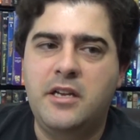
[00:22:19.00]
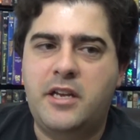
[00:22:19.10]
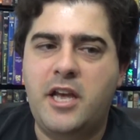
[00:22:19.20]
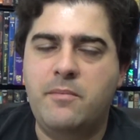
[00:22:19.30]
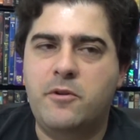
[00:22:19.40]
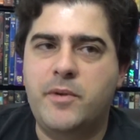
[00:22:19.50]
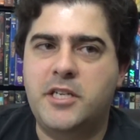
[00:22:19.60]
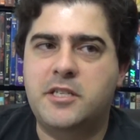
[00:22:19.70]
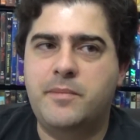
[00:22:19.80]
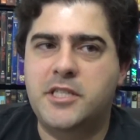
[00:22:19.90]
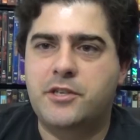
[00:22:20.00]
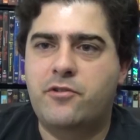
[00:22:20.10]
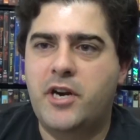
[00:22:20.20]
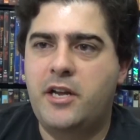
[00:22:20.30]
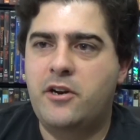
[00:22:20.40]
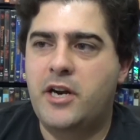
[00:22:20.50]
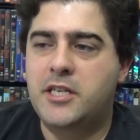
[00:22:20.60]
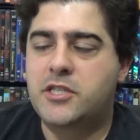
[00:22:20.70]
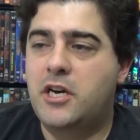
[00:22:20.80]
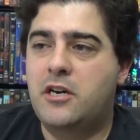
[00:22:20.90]
gain momentum as a creator, and I
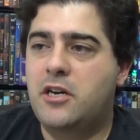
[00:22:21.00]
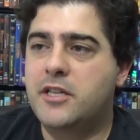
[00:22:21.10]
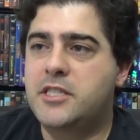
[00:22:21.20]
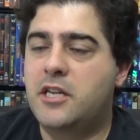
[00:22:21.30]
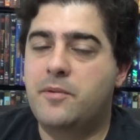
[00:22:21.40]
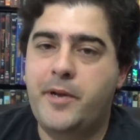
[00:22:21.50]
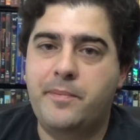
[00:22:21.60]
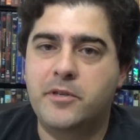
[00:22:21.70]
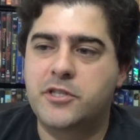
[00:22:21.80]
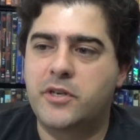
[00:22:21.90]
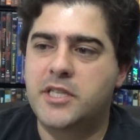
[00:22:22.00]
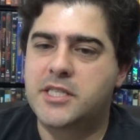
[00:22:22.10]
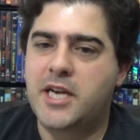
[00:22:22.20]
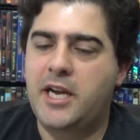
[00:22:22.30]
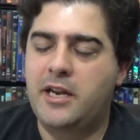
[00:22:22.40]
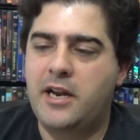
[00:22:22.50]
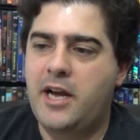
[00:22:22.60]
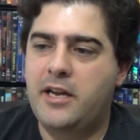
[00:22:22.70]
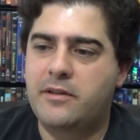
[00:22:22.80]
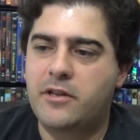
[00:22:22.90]
saw all these other people join the site, and
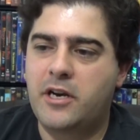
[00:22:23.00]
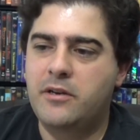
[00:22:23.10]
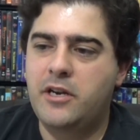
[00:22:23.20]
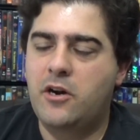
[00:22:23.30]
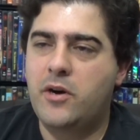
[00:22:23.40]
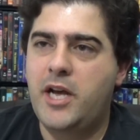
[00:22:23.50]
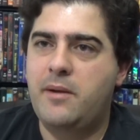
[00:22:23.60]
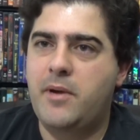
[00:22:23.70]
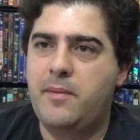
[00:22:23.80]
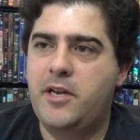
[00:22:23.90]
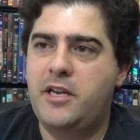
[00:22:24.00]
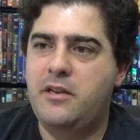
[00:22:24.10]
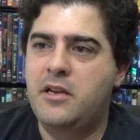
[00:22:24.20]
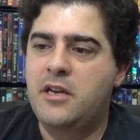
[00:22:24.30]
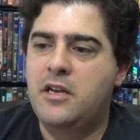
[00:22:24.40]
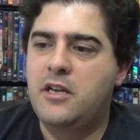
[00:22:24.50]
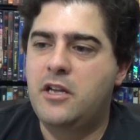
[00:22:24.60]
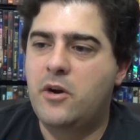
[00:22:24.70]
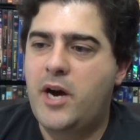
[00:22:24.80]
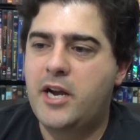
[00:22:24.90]
I thought, you know, hey, maybe, you
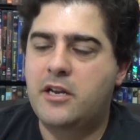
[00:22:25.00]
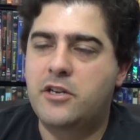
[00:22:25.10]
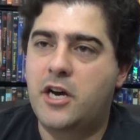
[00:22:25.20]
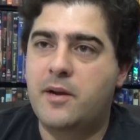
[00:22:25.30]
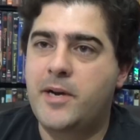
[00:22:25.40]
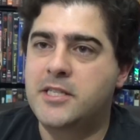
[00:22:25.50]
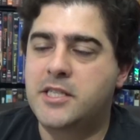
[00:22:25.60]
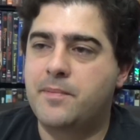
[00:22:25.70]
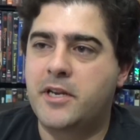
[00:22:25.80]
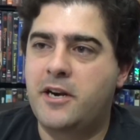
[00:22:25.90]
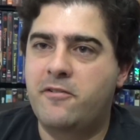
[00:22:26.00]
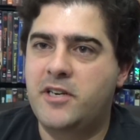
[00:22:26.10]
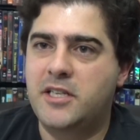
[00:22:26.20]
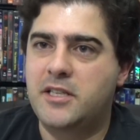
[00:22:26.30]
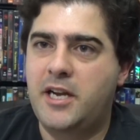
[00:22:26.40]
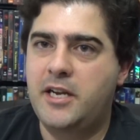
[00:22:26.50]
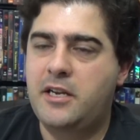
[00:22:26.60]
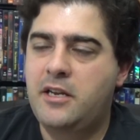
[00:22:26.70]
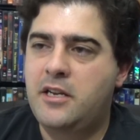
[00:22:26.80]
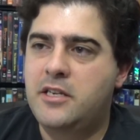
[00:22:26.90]
know, I can talk about something I really
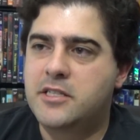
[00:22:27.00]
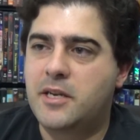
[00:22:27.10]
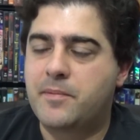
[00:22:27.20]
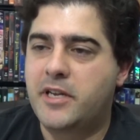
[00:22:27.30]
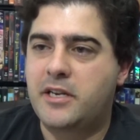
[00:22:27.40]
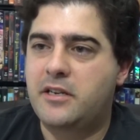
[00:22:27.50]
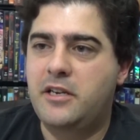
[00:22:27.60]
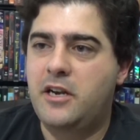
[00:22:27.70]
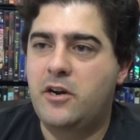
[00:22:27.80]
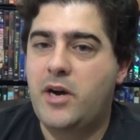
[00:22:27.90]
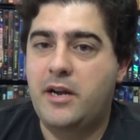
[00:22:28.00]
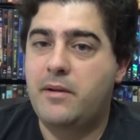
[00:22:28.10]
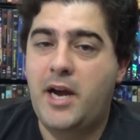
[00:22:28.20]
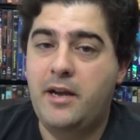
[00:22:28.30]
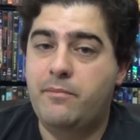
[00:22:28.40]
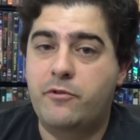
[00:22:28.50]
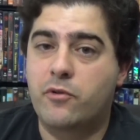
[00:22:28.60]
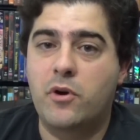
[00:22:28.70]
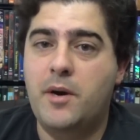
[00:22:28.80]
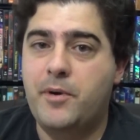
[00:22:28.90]
like, something, you know, I
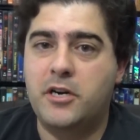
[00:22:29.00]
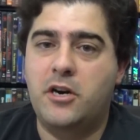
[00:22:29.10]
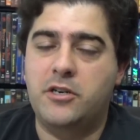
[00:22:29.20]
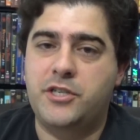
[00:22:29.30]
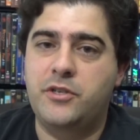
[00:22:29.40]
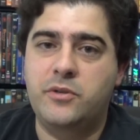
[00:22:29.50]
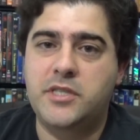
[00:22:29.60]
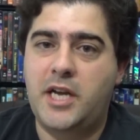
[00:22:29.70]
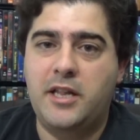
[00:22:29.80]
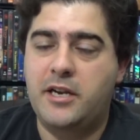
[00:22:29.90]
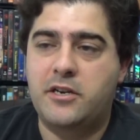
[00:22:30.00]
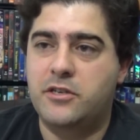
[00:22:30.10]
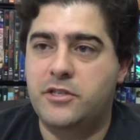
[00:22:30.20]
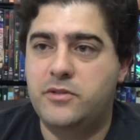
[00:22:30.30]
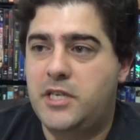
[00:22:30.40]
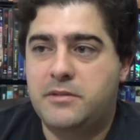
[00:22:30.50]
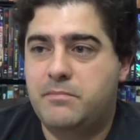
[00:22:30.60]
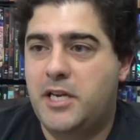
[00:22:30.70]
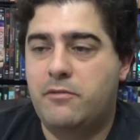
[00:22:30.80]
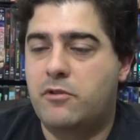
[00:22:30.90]
grew up on cartoons, I like cartoons,
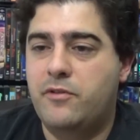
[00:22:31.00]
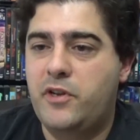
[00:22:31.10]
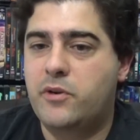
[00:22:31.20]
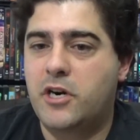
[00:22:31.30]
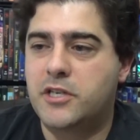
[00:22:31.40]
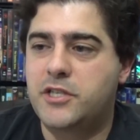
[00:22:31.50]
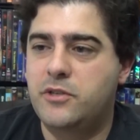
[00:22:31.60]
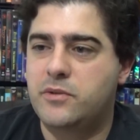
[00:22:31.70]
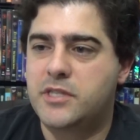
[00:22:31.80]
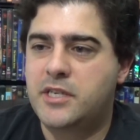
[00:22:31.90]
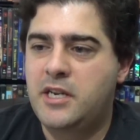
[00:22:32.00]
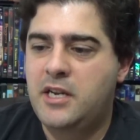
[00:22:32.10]
I'll review cartoons.